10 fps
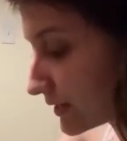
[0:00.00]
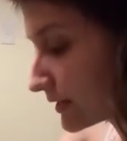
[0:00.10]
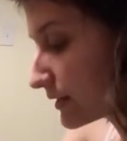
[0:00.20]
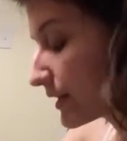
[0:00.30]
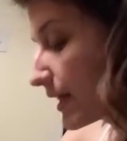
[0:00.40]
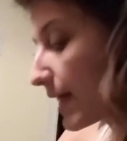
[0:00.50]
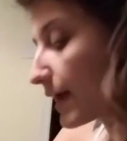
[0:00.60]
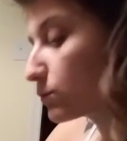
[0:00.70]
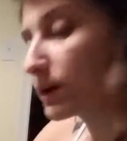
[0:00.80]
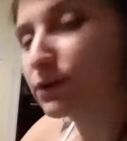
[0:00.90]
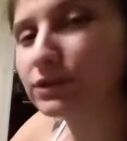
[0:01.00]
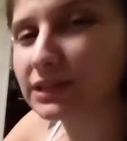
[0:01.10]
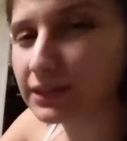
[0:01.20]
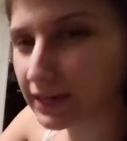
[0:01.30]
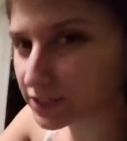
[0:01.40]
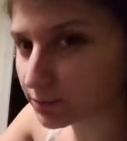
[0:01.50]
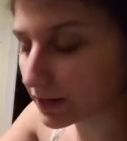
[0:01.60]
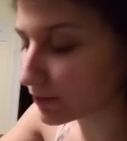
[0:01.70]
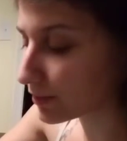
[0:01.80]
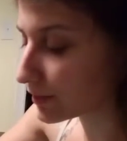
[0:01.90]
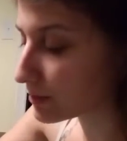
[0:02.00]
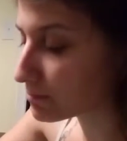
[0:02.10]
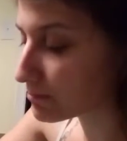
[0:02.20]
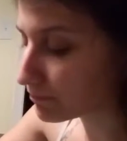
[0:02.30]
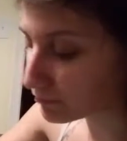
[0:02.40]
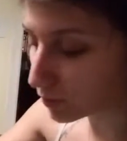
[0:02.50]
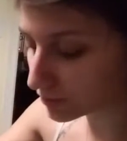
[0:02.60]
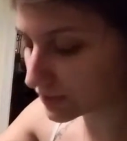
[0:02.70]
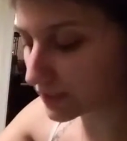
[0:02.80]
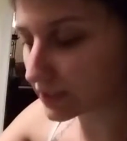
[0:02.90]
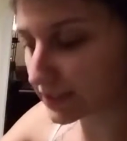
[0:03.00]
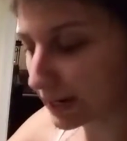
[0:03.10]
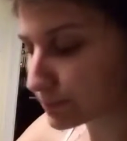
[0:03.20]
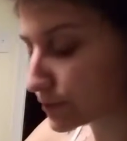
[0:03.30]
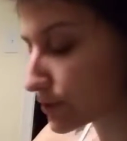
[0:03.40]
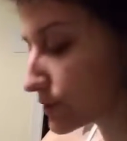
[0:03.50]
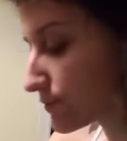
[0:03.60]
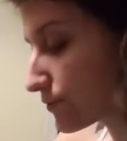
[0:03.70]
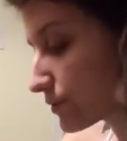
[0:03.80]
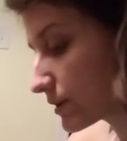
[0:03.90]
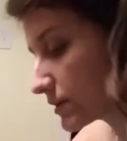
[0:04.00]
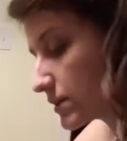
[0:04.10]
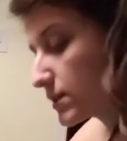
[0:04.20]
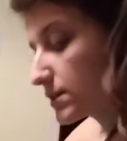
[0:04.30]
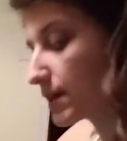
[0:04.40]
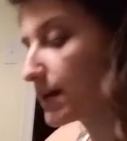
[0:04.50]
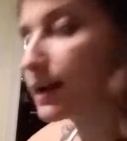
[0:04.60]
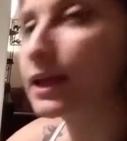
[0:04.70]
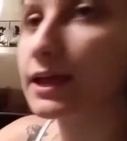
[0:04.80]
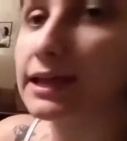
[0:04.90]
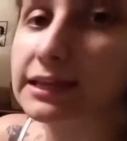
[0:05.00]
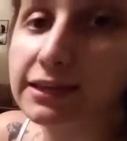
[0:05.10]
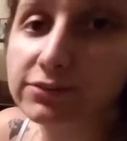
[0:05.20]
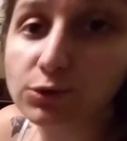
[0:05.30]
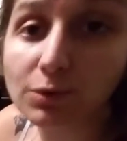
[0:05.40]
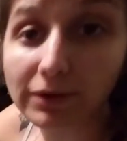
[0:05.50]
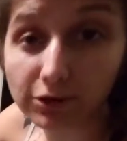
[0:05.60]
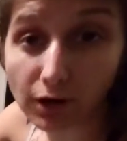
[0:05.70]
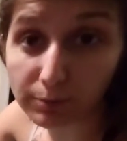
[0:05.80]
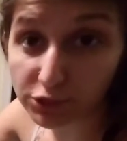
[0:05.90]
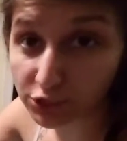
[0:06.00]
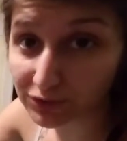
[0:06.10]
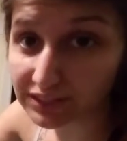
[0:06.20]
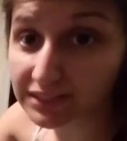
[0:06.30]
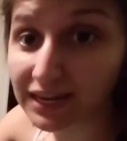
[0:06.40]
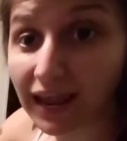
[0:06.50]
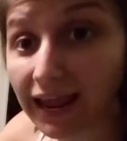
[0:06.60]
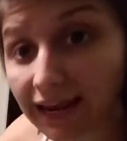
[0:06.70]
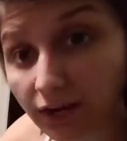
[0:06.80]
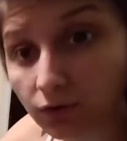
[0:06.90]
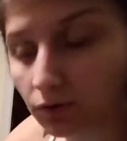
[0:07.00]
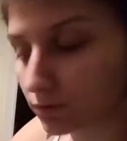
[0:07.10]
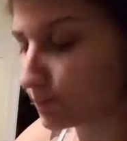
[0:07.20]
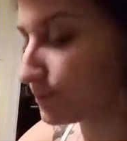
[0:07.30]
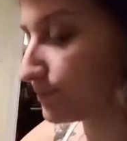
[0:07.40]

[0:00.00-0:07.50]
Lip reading: in. And what I really liked about the multi adapters for this is that it gives you a better opportunity to angle